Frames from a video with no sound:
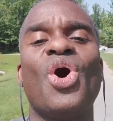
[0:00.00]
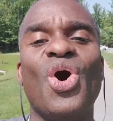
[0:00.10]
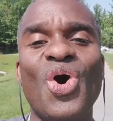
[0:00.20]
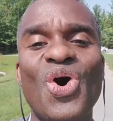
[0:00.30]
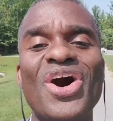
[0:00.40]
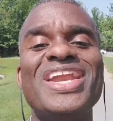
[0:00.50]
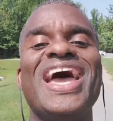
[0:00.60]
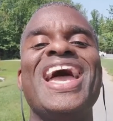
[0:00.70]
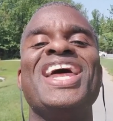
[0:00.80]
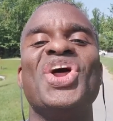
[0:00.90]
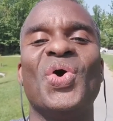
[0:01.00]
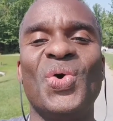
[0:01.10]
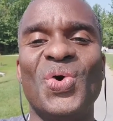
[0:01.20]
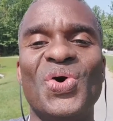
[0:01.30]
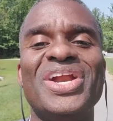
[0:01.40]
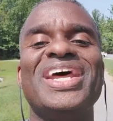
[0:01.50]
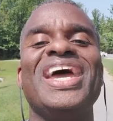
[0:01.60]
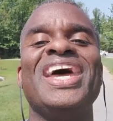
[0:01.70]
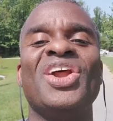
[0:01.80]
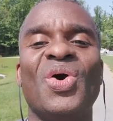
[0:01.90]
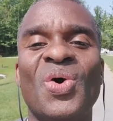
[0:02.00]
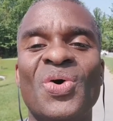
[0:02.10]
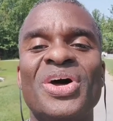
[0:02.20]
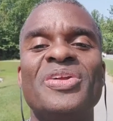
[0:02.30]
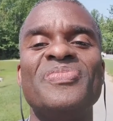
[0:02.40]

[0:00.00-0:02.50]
On and on and on.